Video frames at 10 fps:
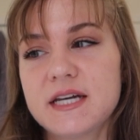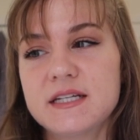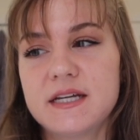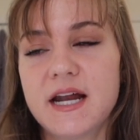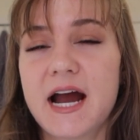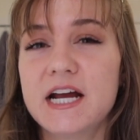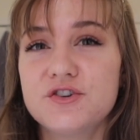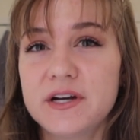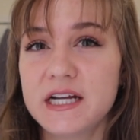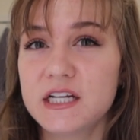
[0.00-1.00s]
Tinted
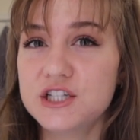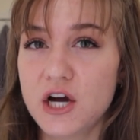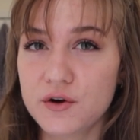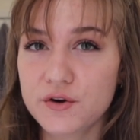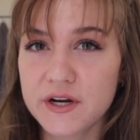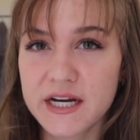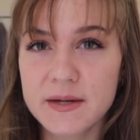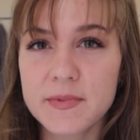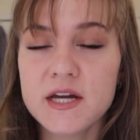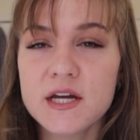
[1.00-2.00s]
Hydrating Gel
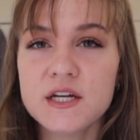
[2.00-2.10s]
Cream.